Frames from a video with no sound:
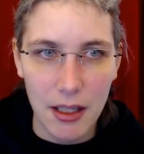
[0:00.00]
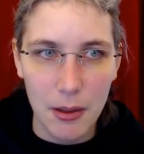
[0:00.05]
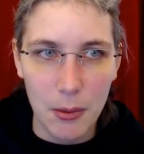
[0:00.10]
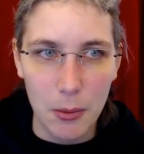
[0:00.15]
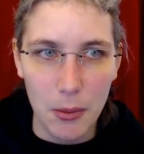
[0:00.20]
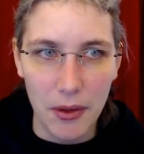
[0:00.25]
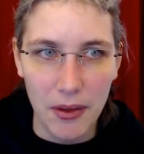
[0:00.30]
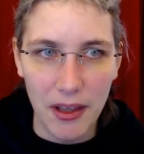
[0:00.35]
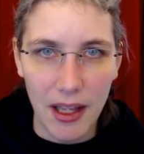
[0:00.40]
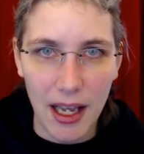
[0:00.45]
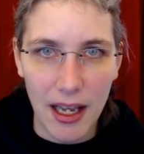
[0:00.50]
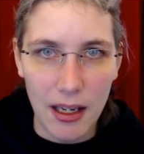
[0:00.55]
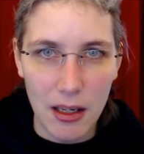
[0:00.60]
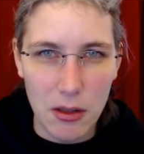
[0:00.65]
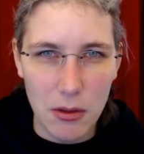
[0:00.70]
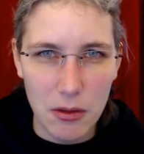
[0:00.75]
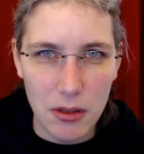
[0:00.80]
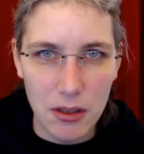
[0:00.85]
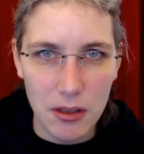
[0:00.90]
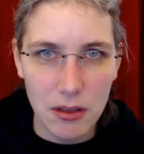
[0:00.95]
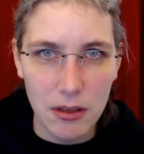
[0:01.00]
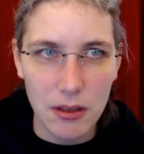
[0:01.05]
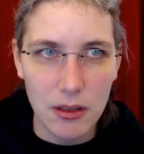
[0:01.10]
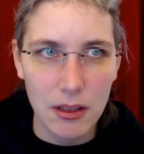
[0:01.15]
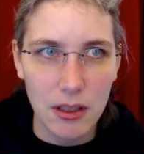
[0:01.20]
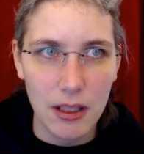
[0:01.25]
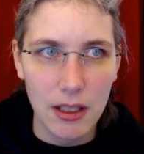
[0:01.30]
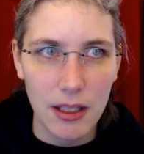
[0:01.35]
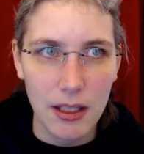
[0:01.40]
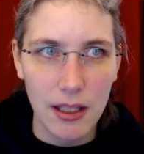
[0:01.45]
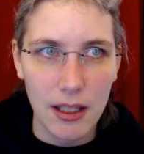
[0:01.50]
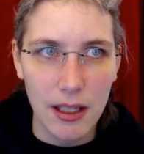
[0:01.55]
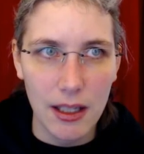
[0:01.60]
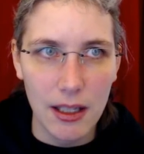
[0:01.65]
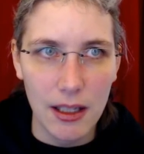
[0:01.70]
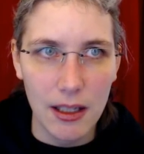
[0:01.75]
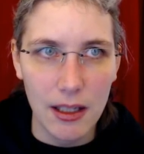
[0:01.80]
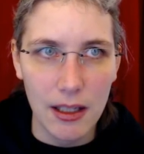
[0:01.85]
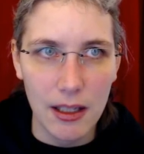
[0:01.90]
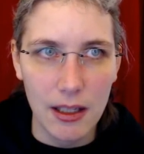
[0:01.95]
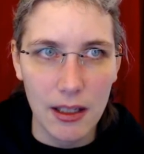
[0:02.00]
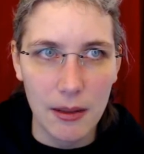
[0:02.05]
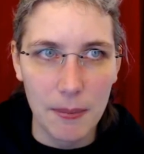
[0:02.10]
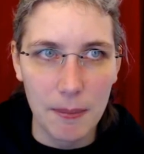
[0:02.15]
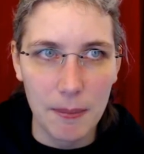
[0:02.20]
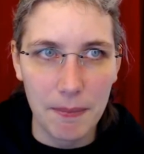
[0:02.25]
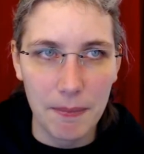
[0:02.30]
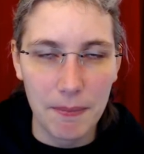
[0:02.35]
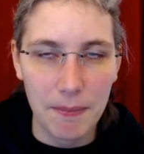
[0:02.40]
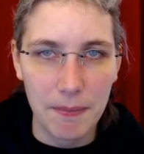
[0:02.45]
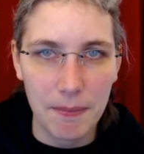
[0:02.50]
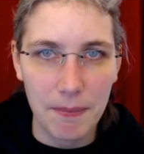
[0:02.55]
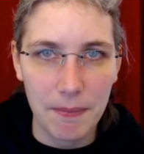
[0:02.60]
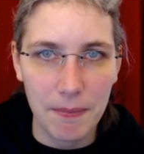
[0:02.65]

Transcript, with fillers: without um,